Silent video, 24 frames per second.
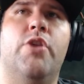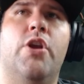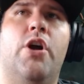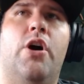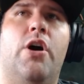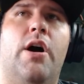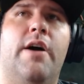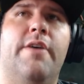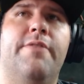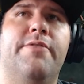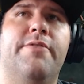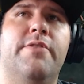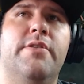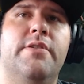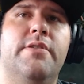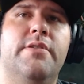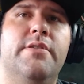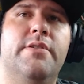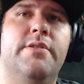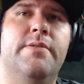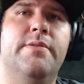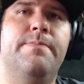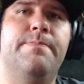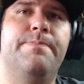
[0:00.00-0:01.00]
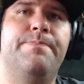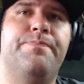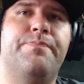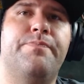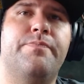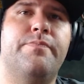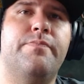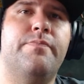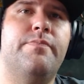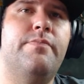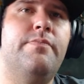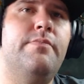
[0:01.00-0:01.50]
offers
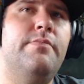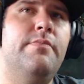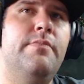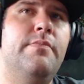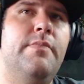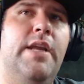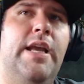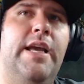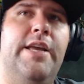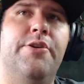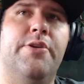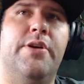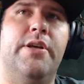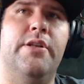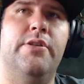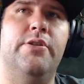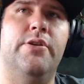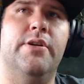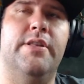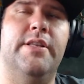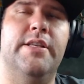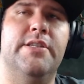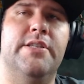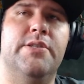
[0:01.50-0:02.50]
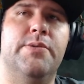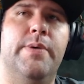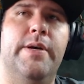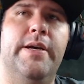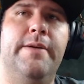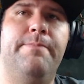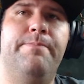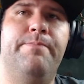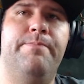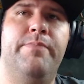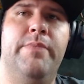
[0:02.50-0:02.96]
and you can look this way.